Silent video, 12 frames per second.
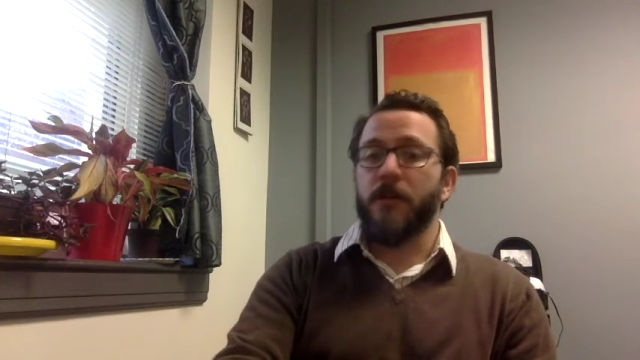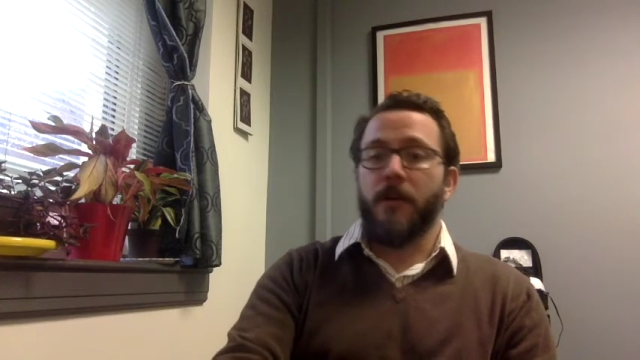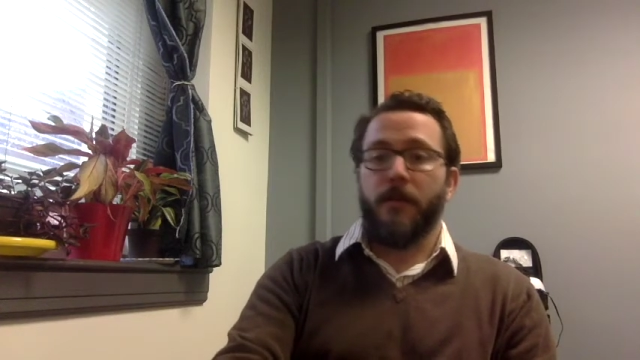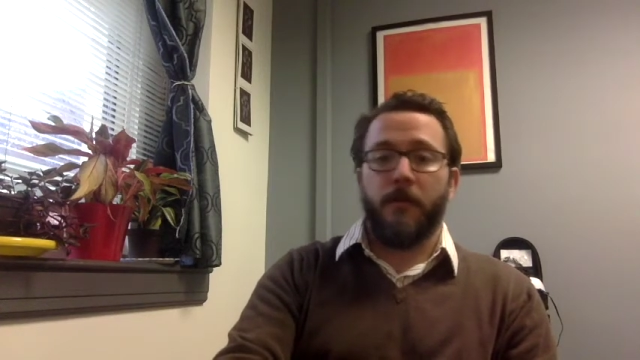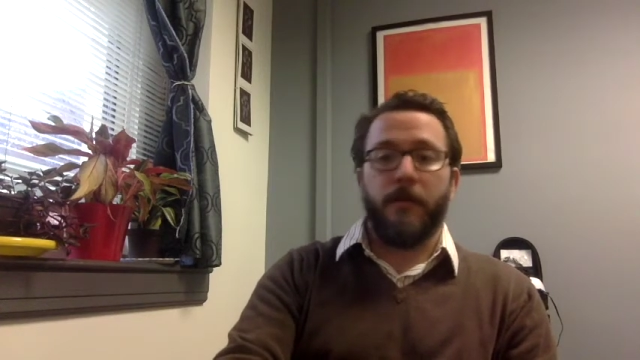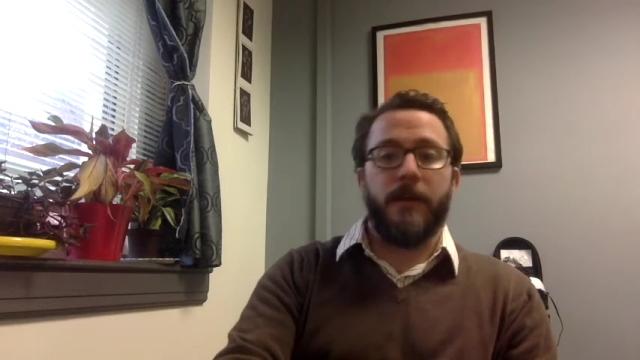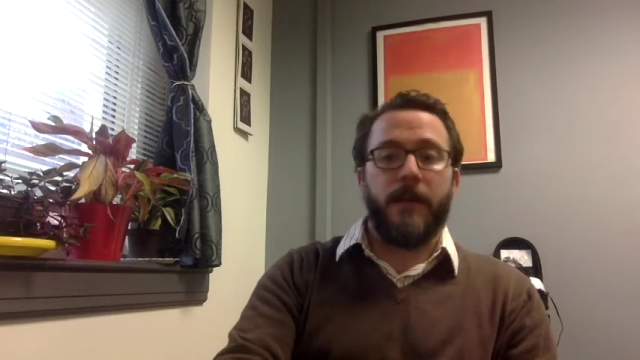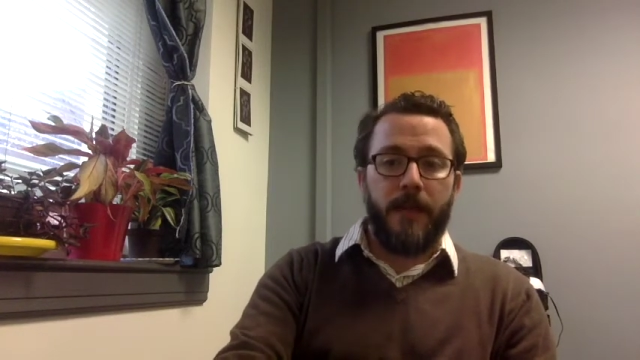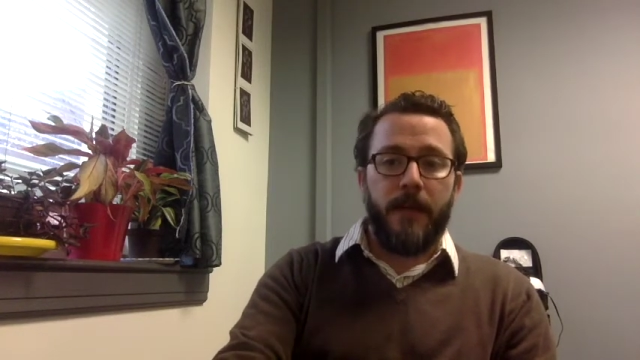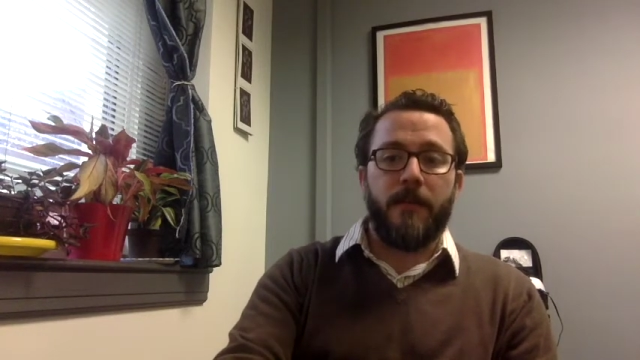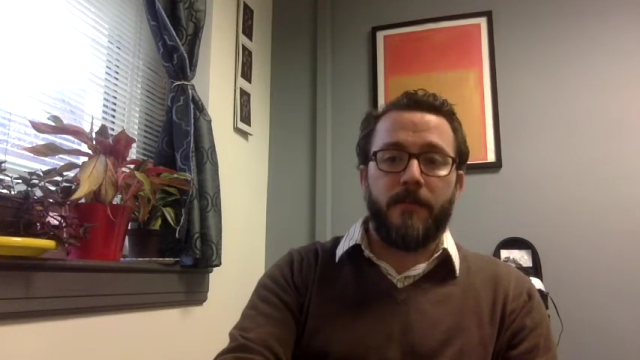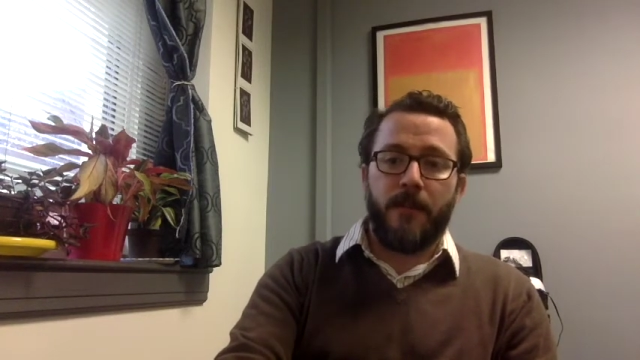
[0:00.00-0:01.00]
The reading
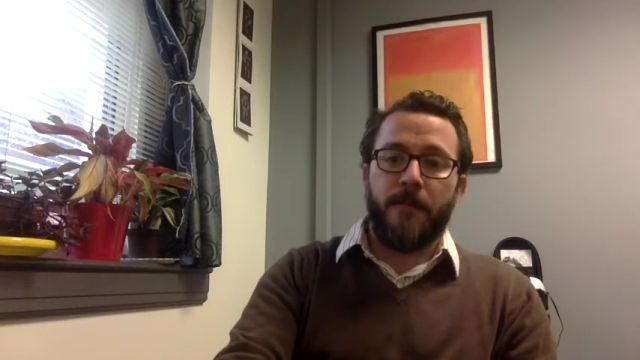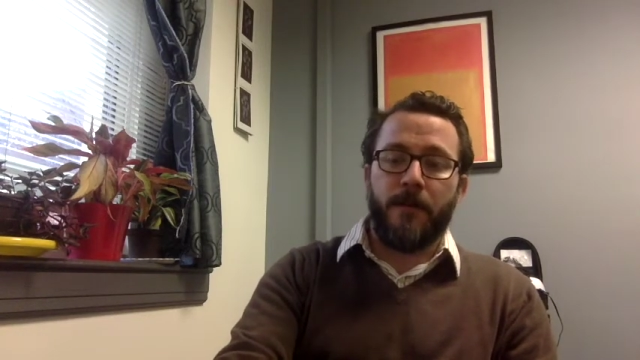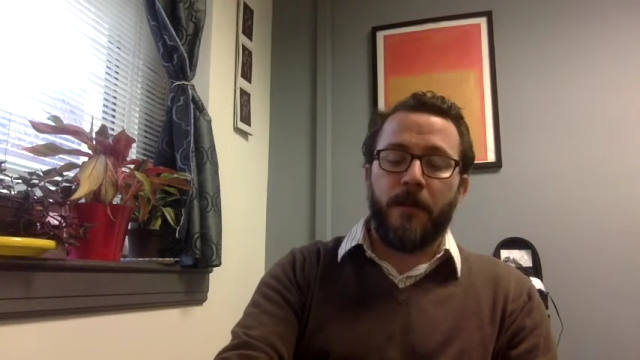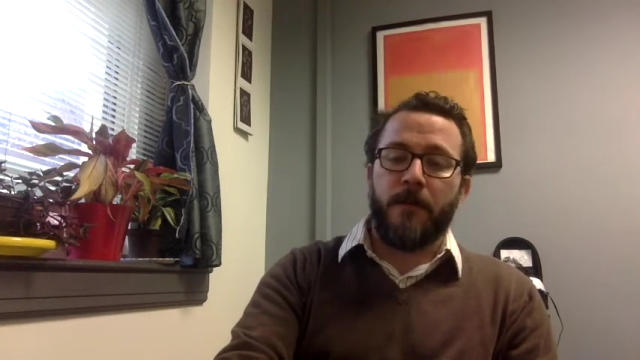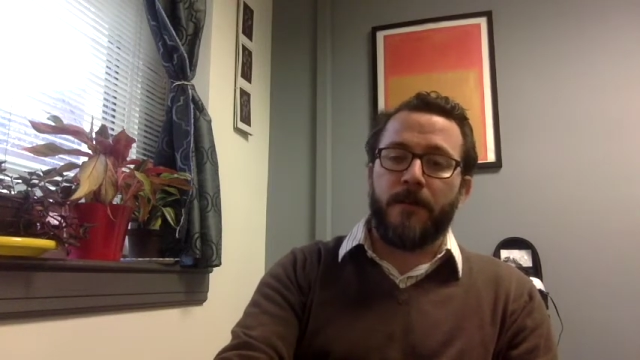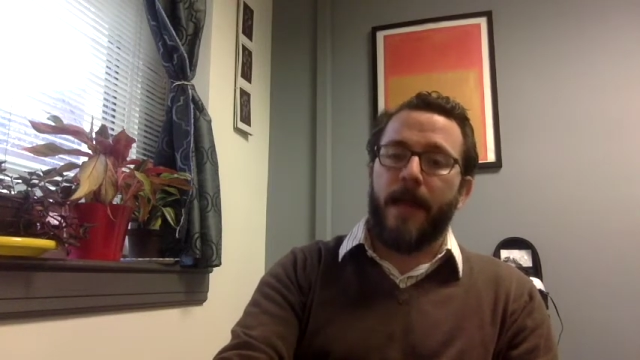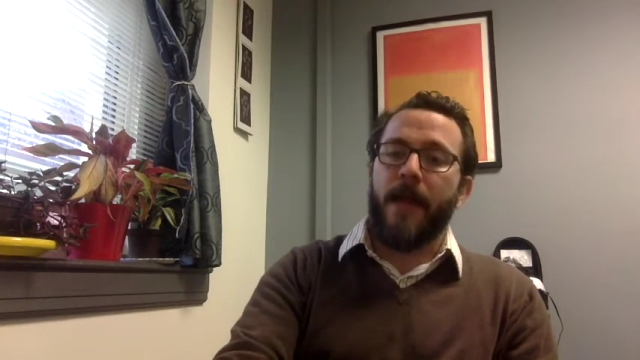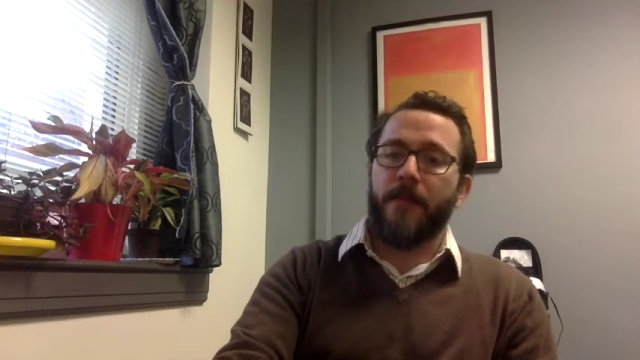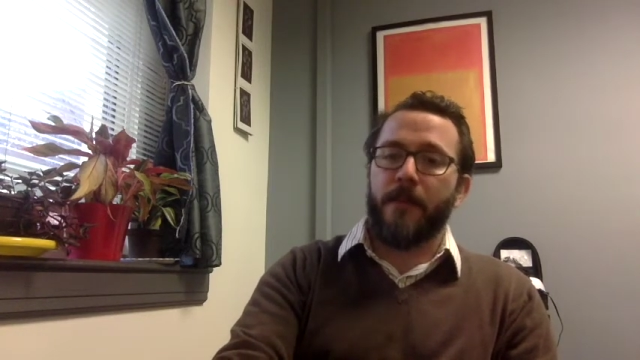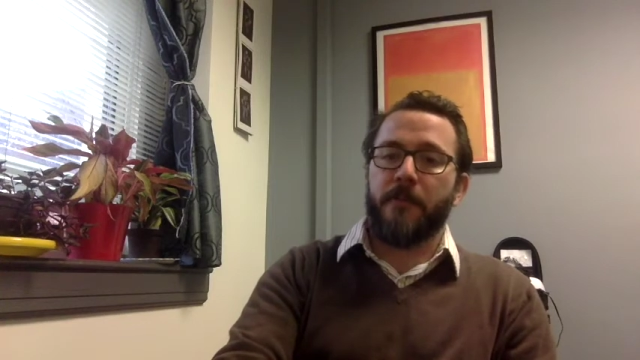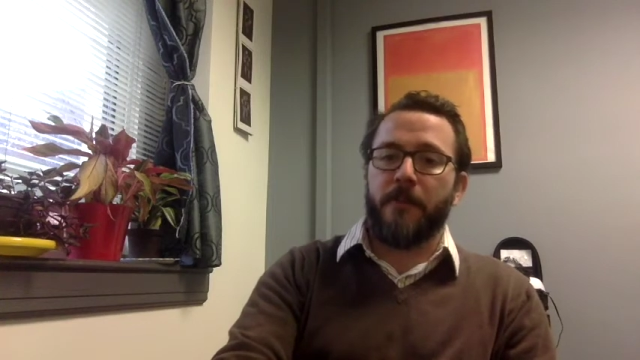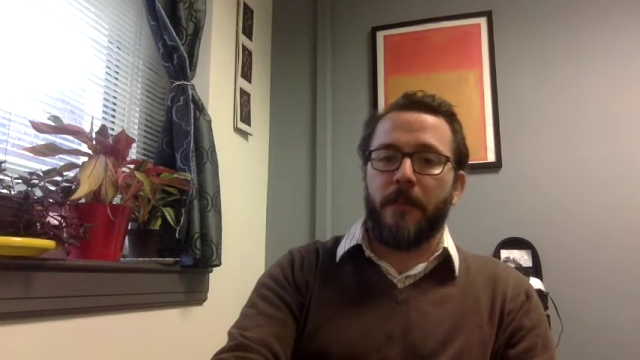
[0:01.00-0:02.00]
is difficult and
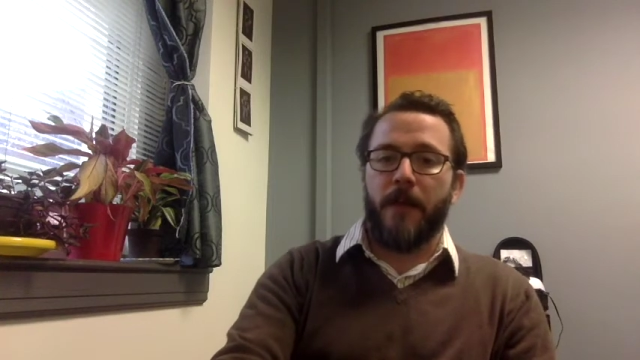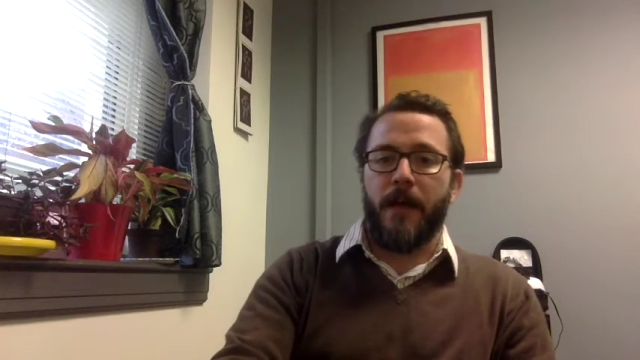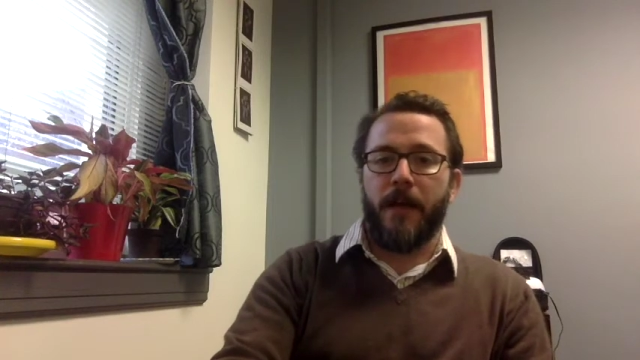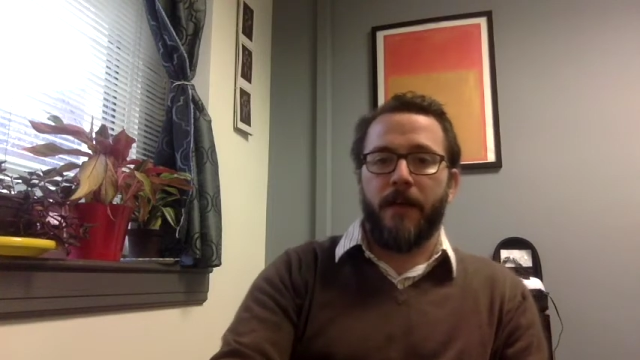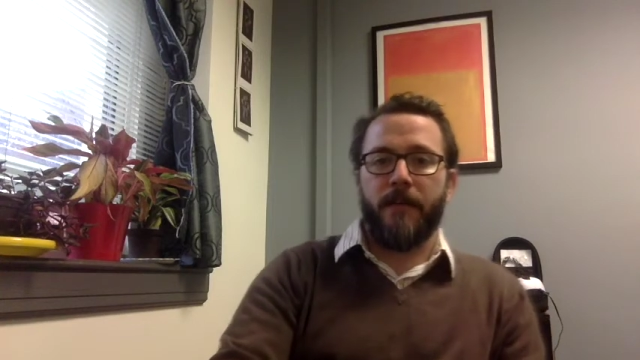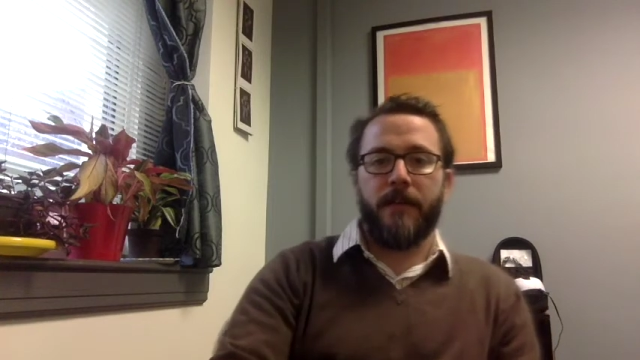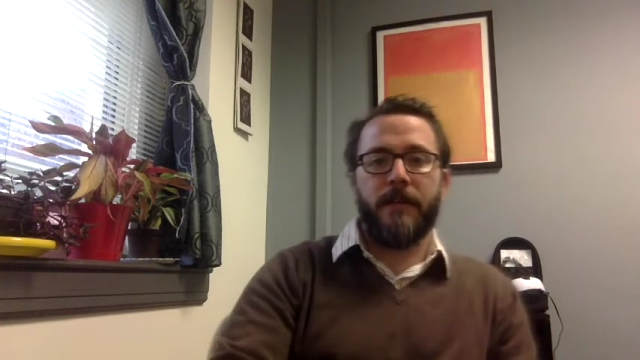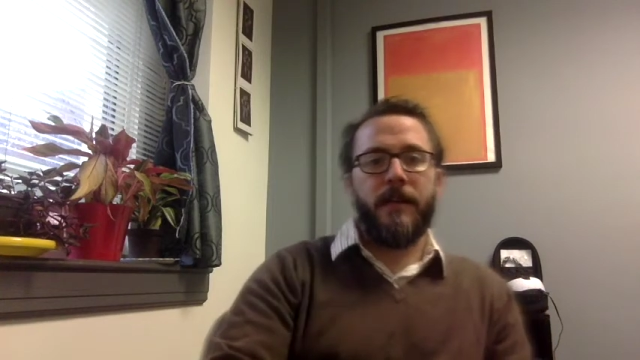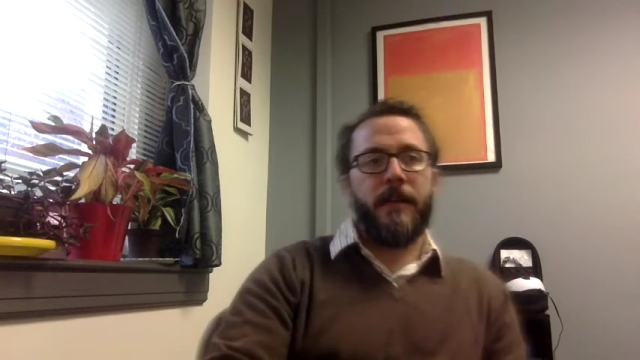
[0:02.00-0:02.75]
there's a lot of it.